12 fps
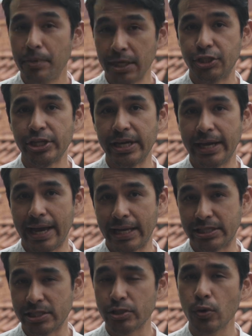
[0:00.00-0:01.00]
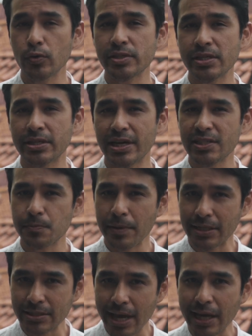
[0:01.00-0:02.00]
Beijing had just hosted a
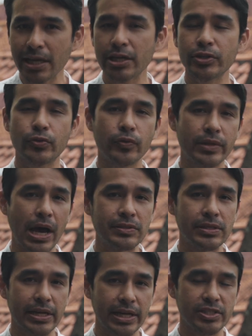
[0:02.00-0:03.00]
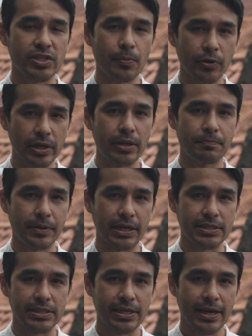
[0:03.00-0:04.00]
spectacular two thousand eight Summer
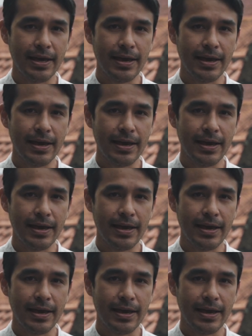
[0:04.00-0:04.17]
Olympics,